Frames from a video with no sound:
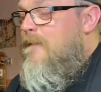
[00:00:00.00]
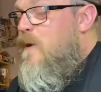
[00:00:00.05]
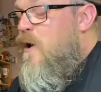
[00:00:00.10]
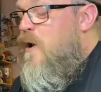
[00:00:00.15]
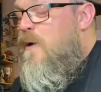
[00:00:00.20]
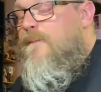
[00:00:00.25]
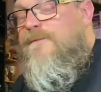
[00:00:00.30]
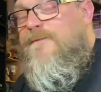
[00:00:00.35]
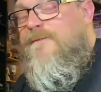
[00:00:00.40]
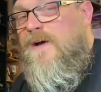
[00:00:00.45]

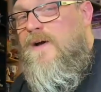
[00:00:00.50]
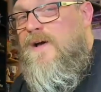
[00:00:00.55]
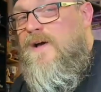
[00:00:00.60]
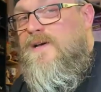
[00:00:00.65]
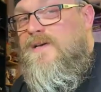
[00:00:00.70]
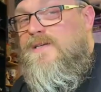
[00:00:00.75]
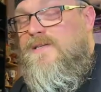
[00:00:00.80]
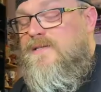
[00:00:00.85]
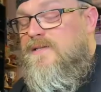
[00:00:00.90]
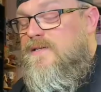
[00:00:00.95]
Up
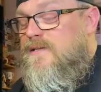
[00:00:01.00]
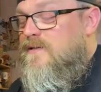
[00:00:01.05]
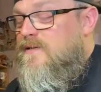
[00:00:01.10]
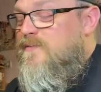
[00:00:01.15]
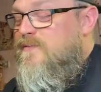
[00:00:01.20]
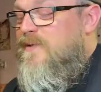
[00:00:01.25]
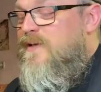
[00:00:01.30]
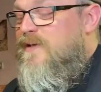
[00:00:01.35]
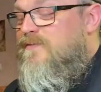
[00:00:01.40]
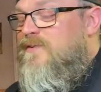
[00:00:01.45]
first,
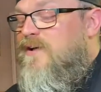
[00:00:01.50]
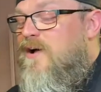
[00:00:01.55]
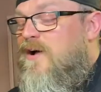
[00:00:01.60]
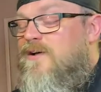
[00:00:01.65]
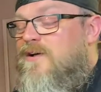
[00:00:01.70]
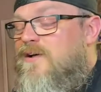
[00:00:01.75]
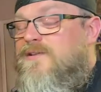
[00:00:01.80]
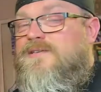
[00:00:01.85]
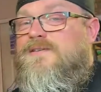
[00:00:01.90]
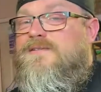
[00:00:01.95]
we have
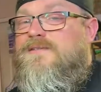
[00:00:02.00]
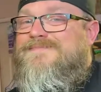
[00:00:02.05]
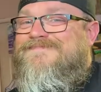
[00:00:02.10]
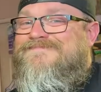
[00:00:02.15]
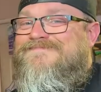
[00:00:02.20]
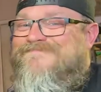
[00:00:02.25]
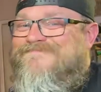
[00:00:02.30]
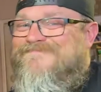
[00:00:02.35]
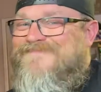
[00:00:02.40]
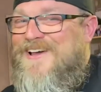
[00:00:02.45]
got...
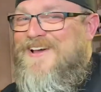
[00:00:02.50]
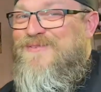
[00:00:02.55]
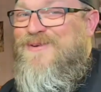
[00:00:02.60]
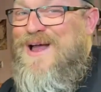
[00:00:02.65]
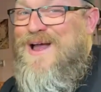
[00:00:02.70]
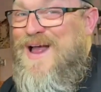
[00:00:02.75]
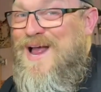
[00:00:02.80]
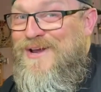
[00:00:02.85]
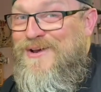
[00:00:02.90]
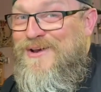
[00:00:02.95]
Now,
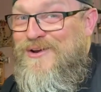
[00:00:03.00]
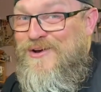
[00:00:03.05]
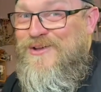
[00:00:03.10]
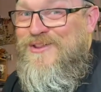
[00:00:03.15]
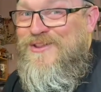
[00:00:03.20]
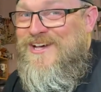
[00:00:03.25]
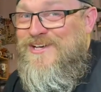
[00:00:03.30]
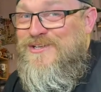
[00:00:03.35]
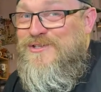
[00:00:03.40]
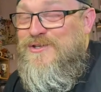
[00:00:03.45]
I know
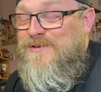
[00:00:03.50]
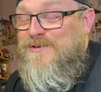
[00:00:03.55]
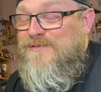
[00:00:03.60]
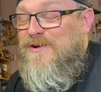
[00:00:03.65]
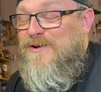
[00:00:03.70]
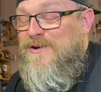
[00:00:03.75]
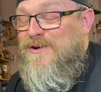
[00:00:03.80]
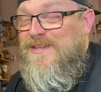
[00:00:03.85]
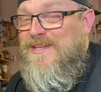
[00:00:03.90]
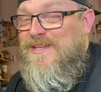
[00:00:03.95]
that I should
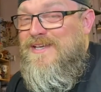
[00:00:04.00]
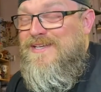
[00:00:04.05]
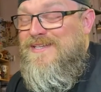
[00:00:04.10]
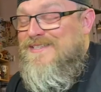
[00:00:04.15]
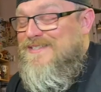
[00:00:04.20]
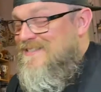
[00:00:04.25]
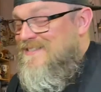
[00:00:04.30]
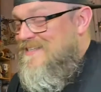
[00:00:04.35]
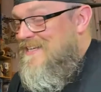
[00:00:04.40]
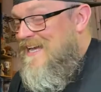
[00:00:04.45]
avoid these.